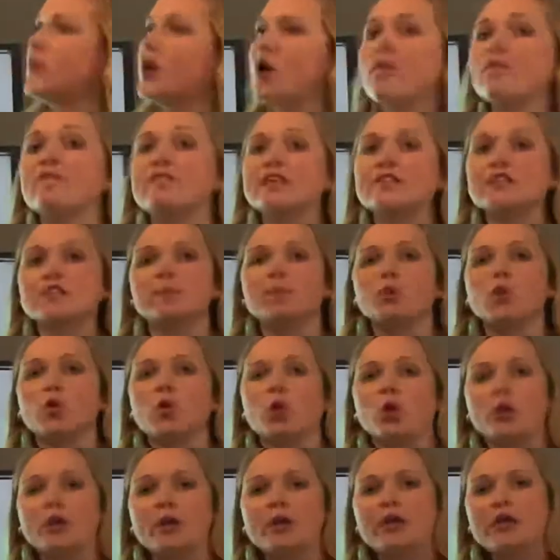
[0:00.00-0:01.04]
on visible
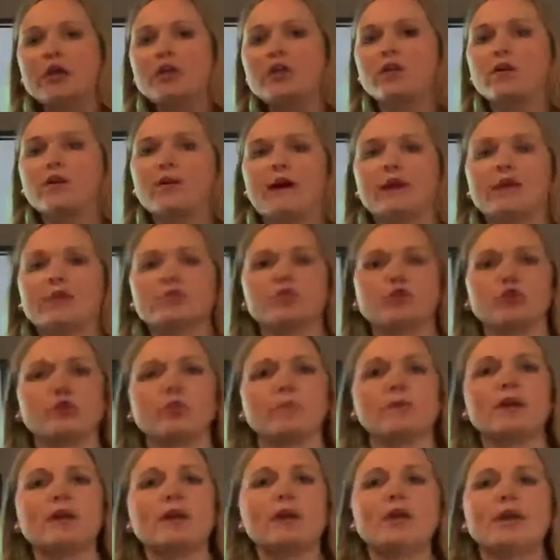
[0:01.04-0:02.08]
learning in the classroom,